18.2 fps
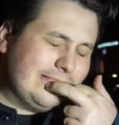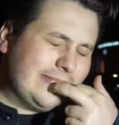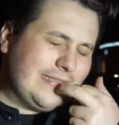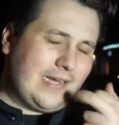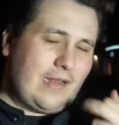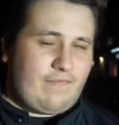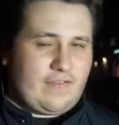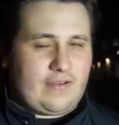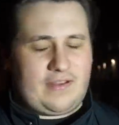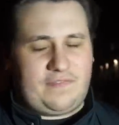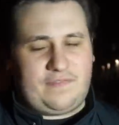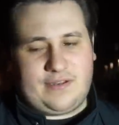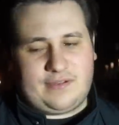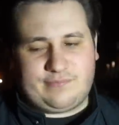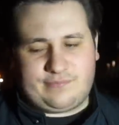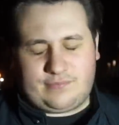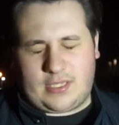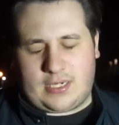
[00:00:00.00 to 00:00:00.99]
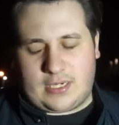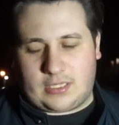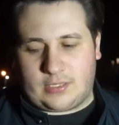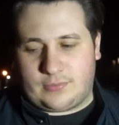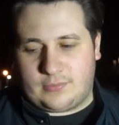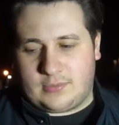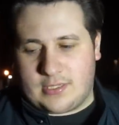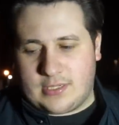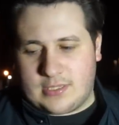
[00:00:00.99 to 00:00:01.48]
you know, I think I think you
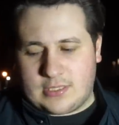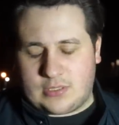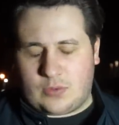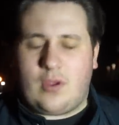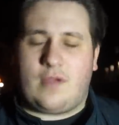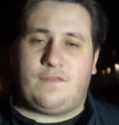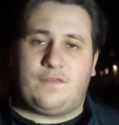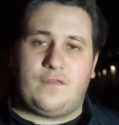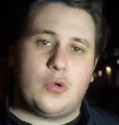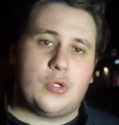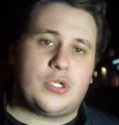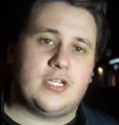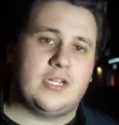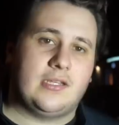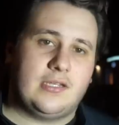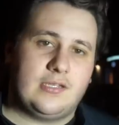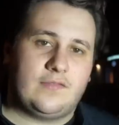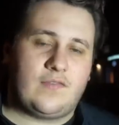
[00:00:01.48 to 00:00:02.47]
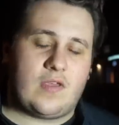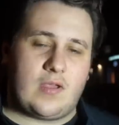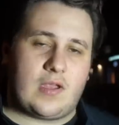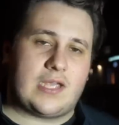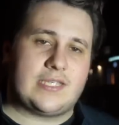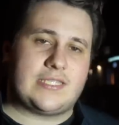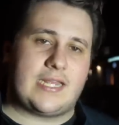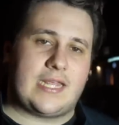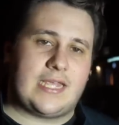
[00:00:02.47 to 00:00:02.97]
know it's quite unfortunate for you
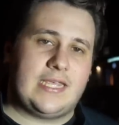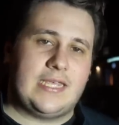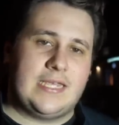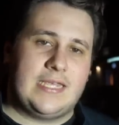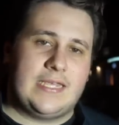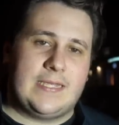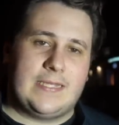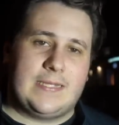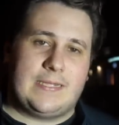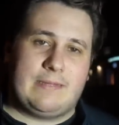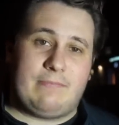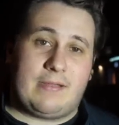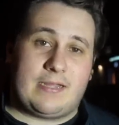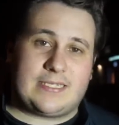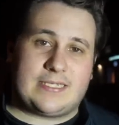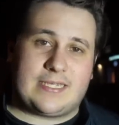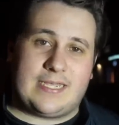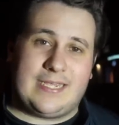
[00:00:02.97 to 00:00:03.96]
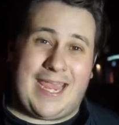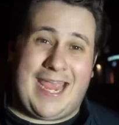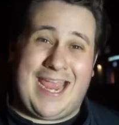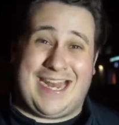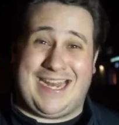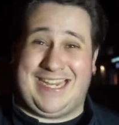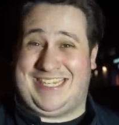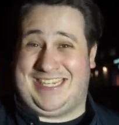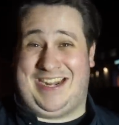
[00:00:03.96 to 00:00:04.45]
guys today. But uh,
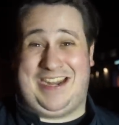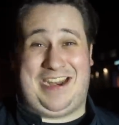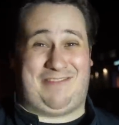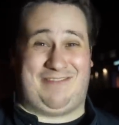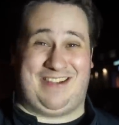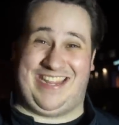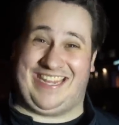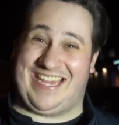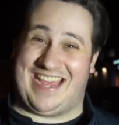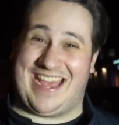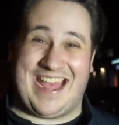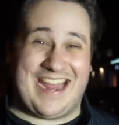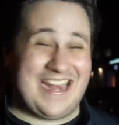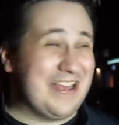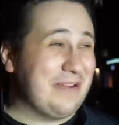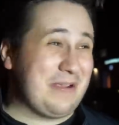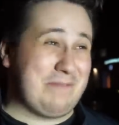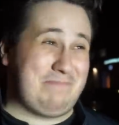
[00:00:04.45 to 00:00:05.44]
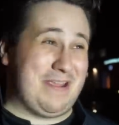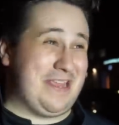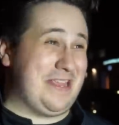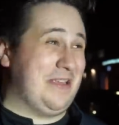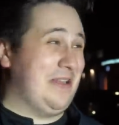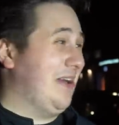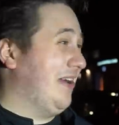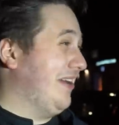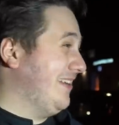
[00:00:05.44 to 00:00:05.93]
yeah, listen, I don't really care. Look, we beat
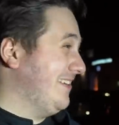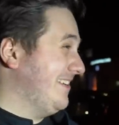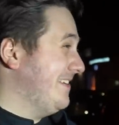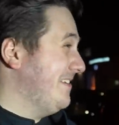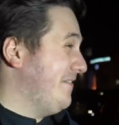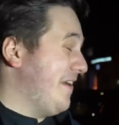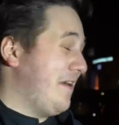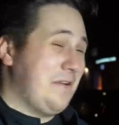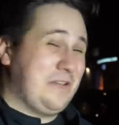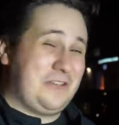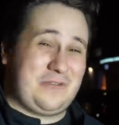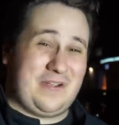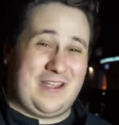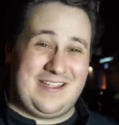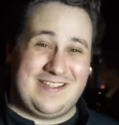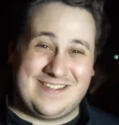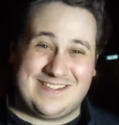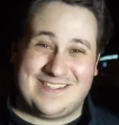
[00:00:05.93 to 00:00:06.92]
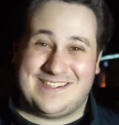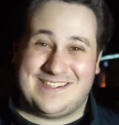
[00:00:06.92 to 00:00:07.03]
you lot fair and square.